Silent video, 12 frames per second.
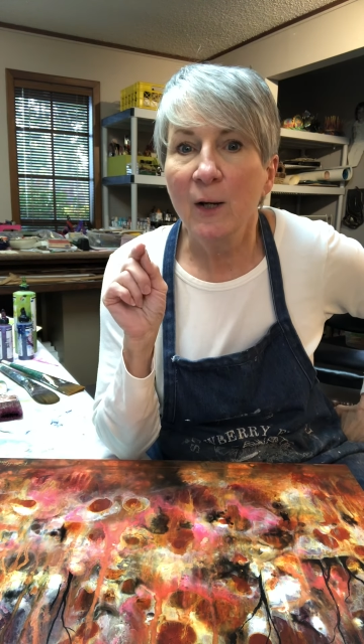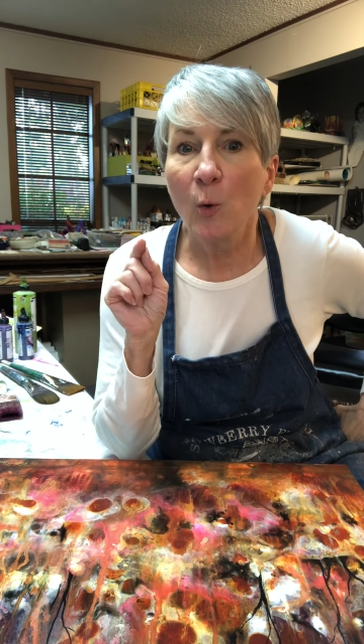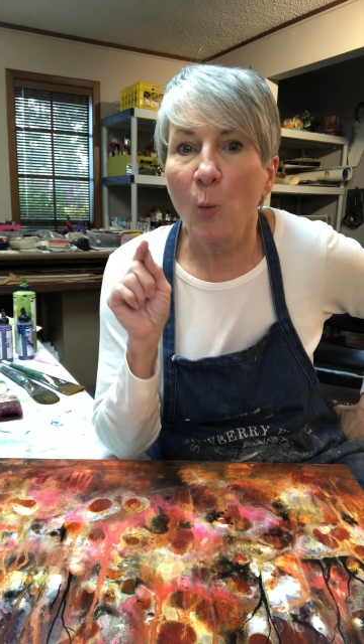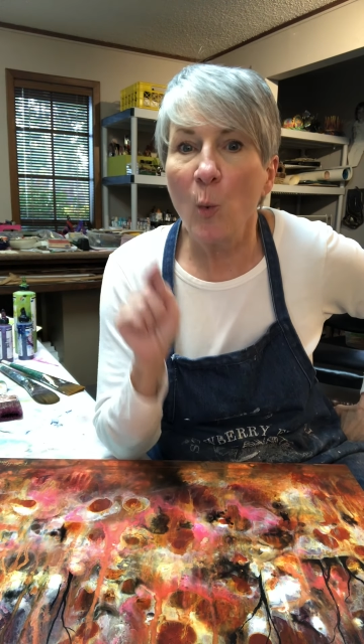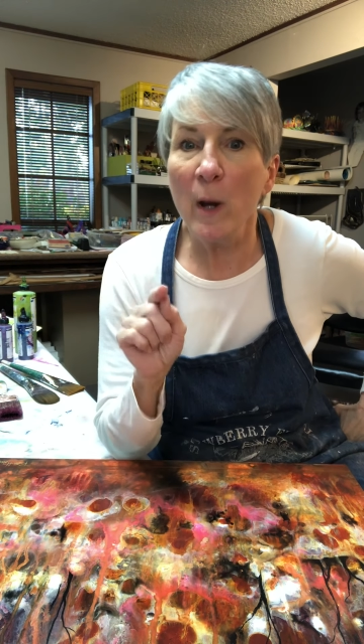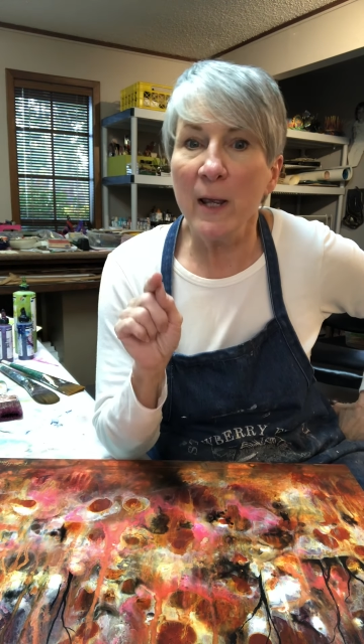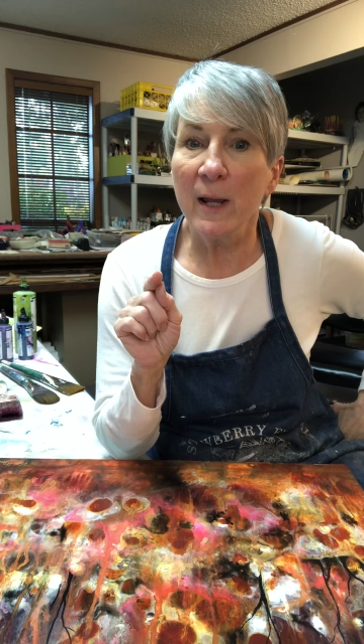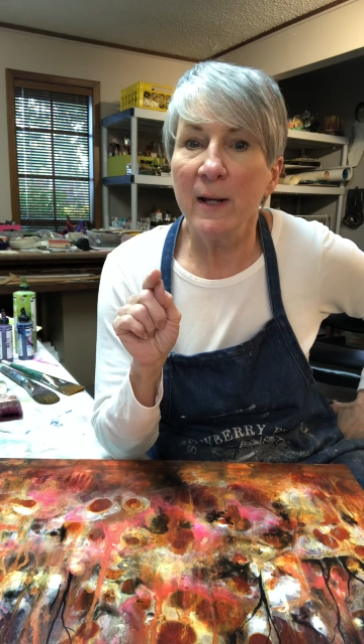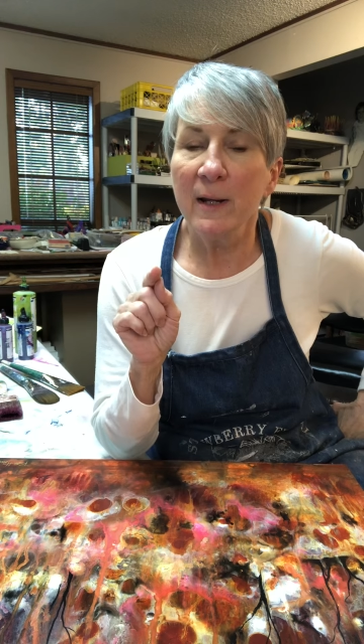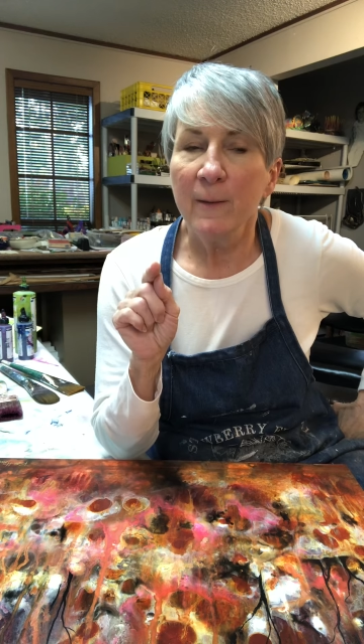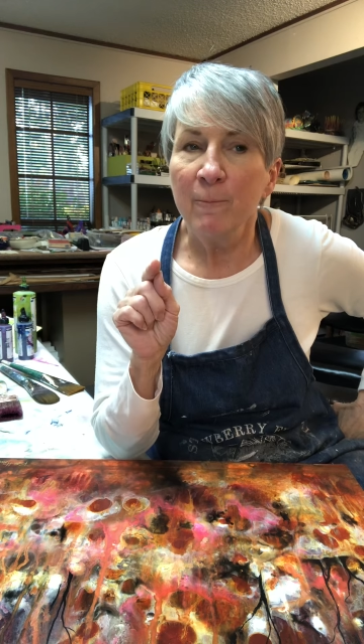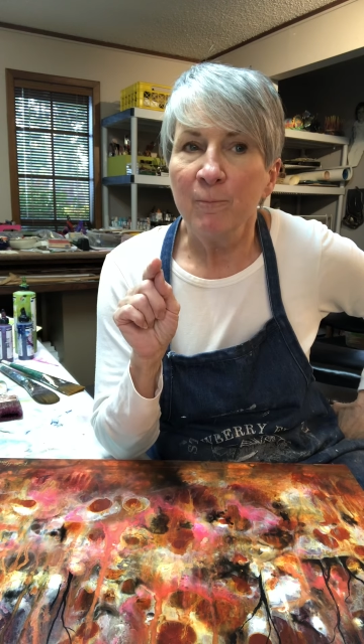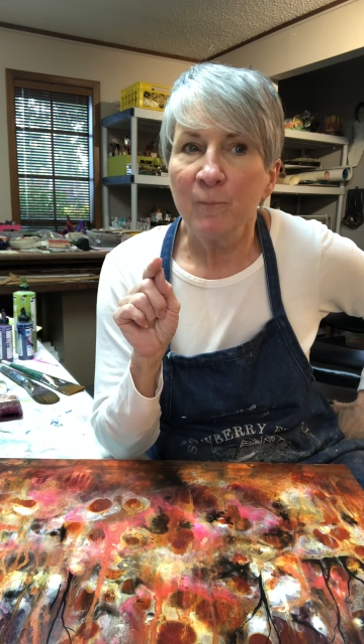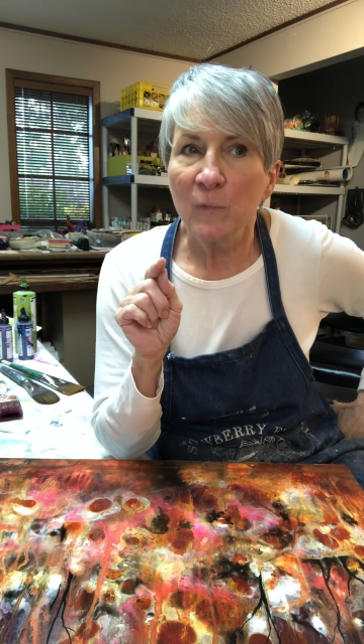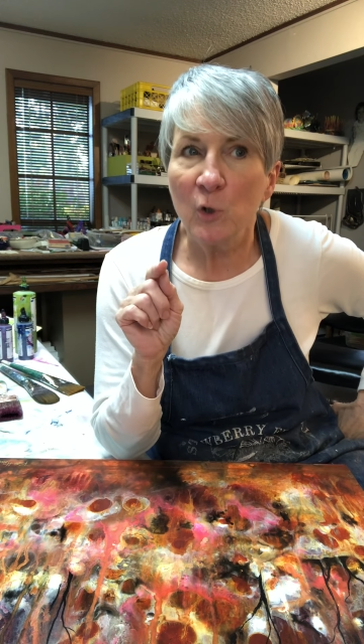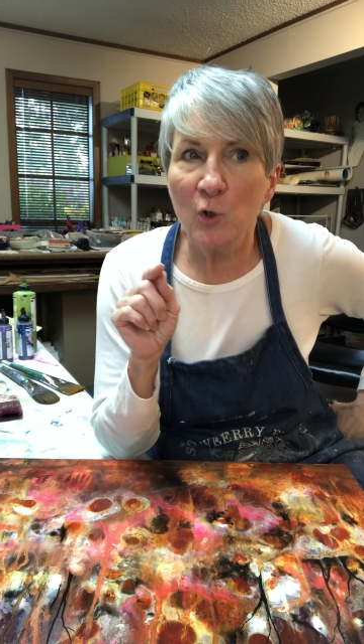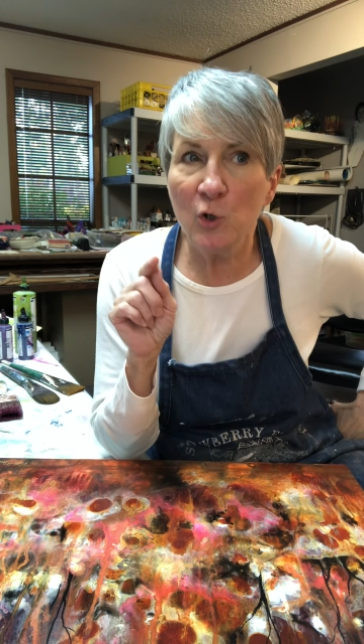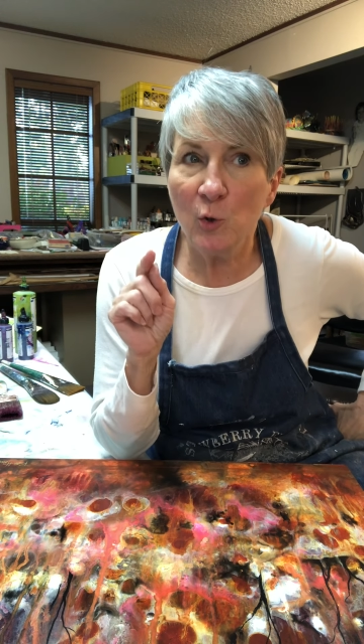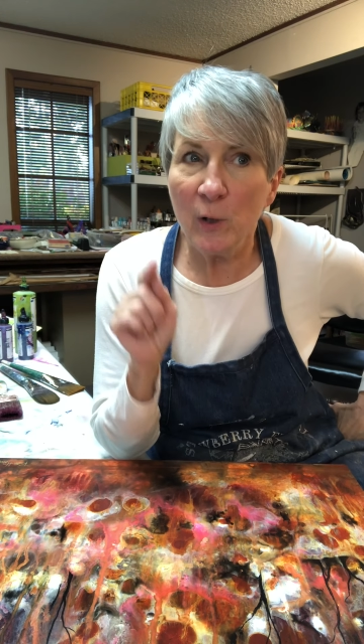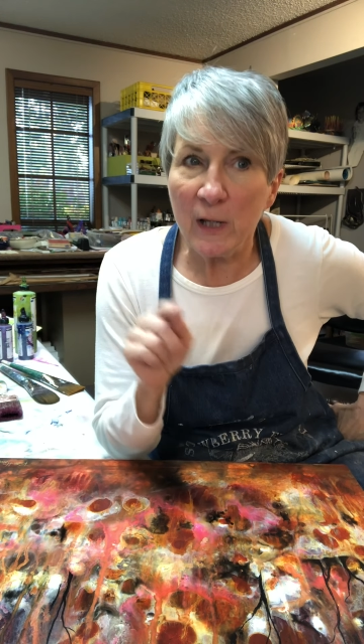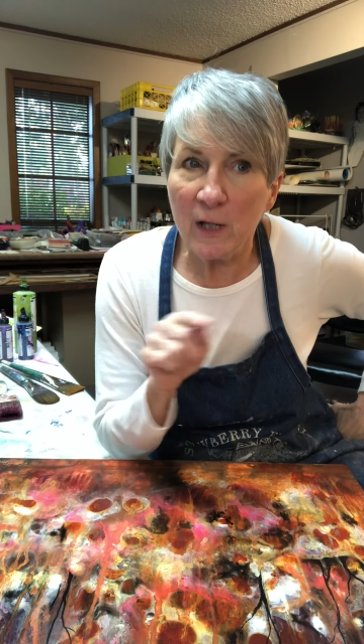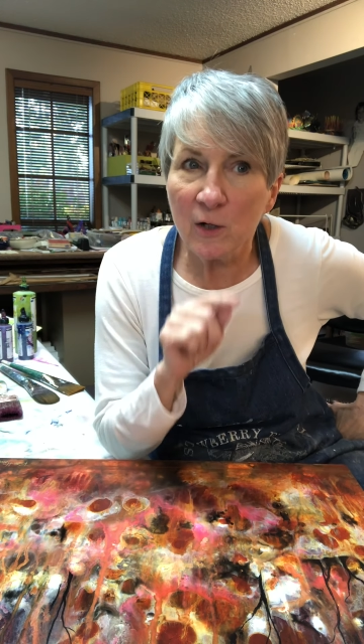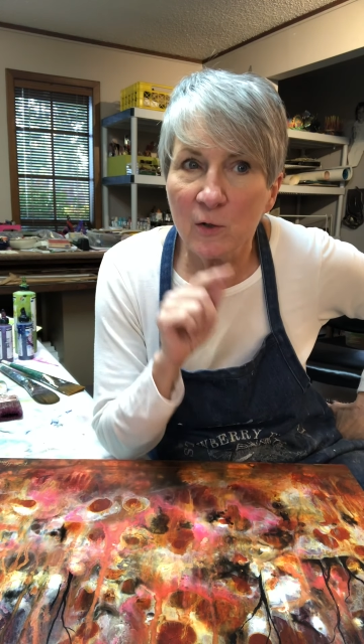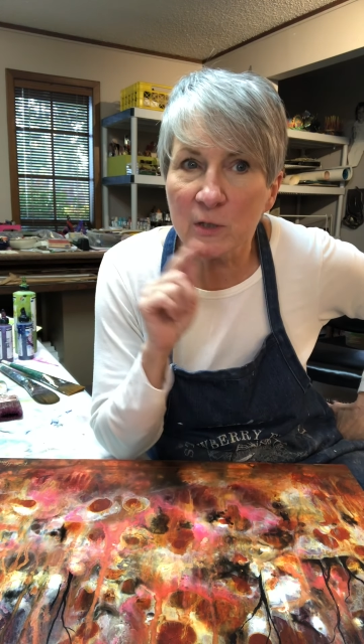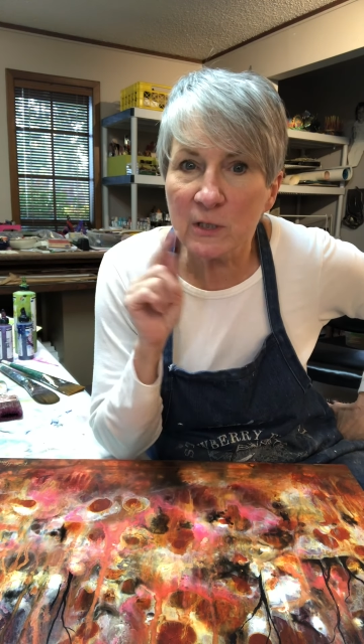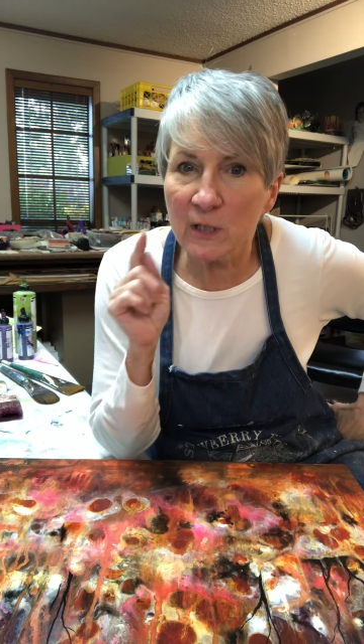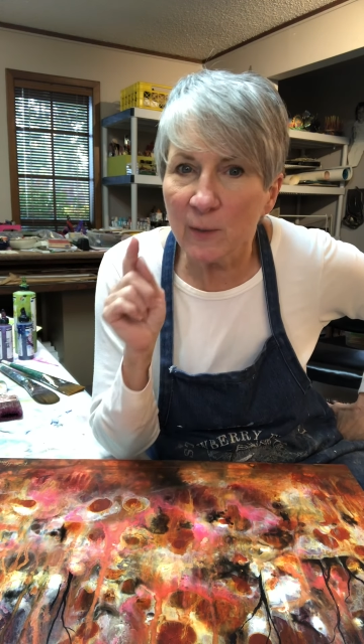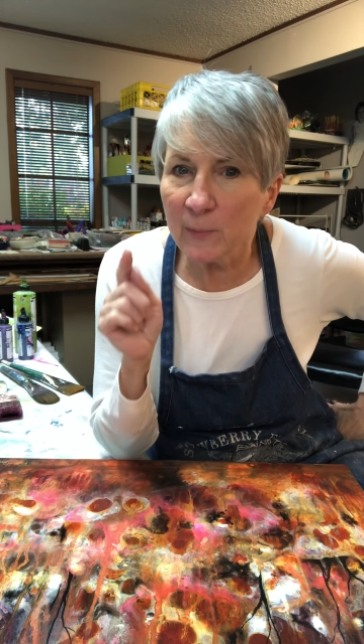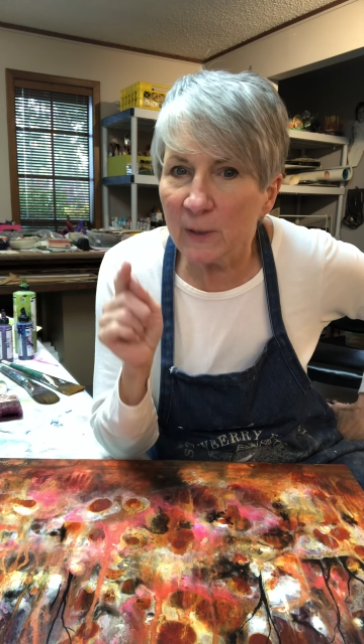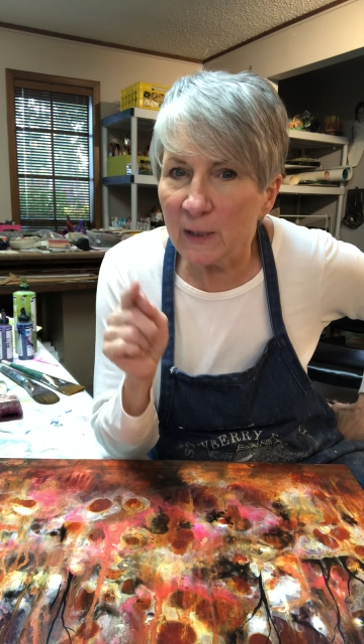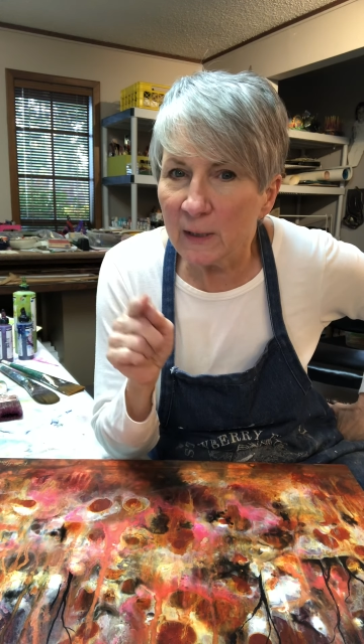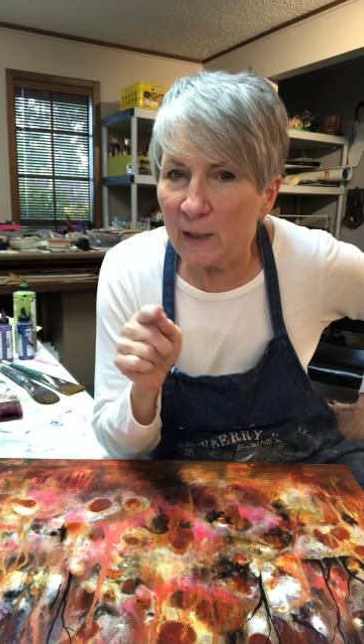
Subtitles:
when do you hear something